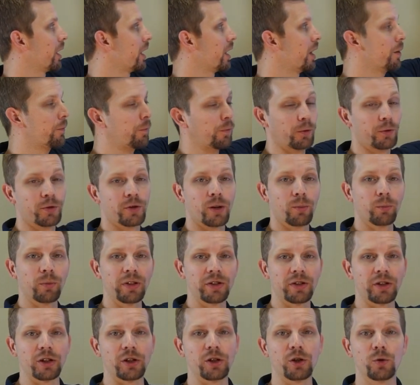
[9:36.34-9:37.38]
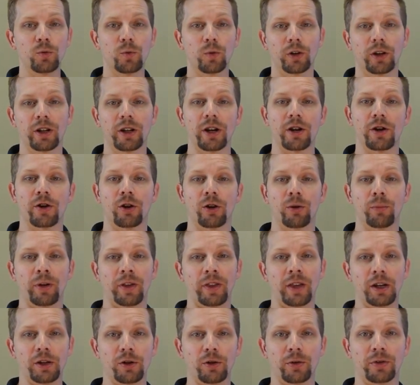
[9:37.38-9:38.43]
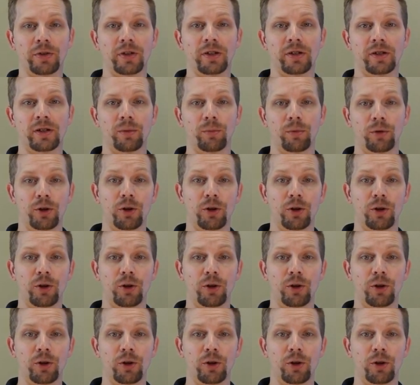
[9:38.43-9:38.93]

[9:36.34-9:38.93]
If for some reason you were to determine that your system